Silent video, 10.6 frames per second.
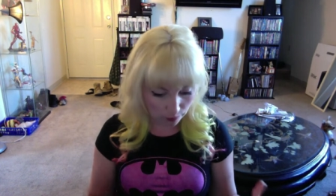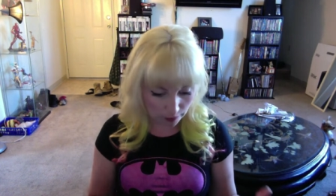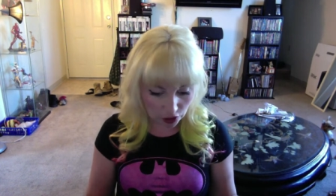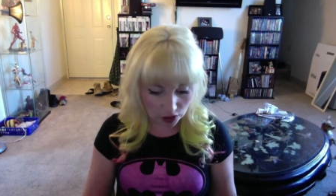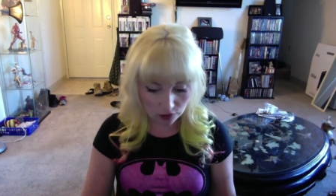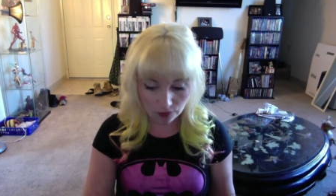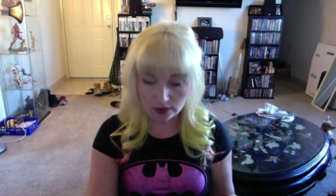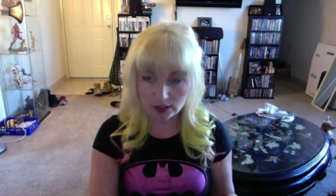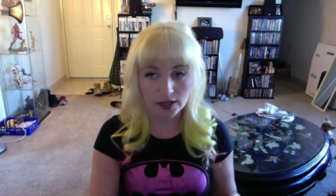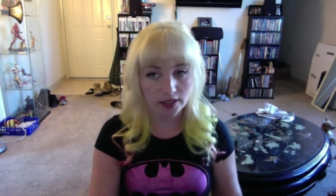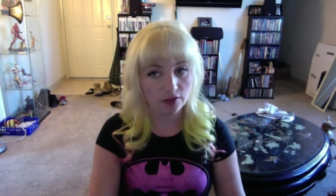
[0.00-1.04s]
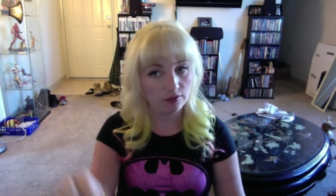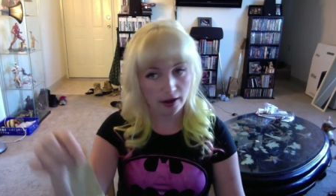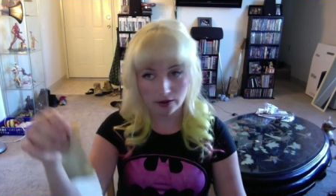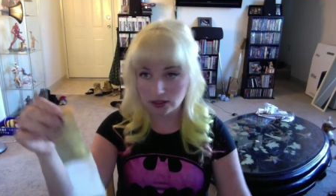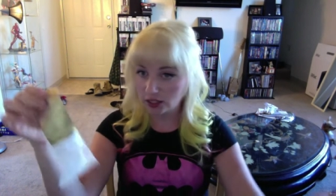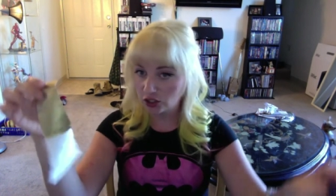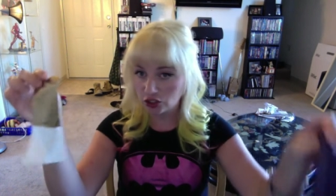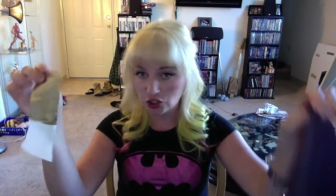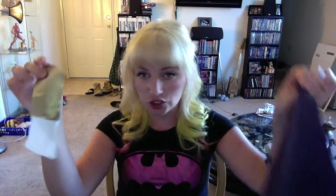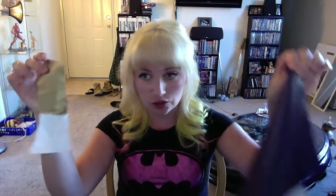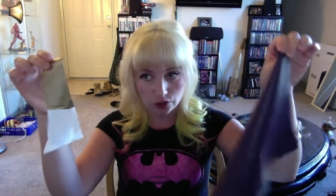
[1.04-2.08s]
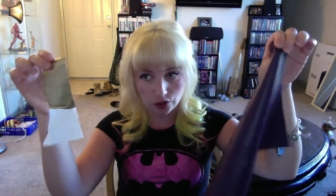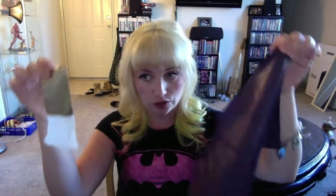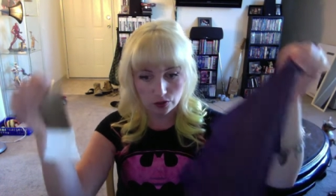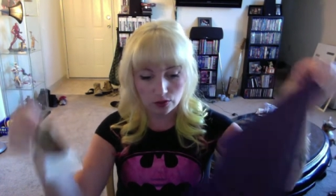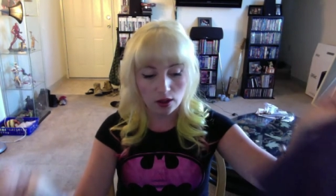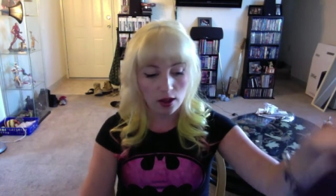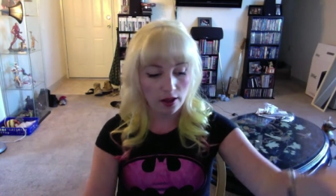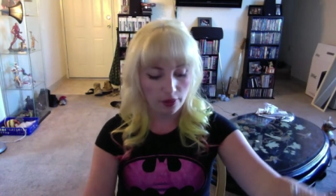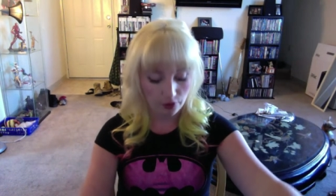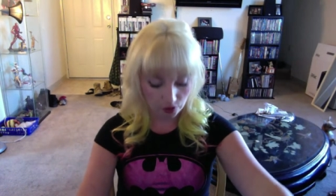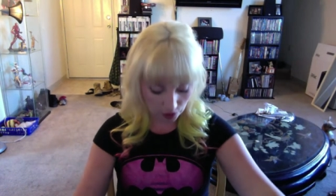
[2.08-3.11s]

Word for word: much a difference like the vinyls I just showed you. There's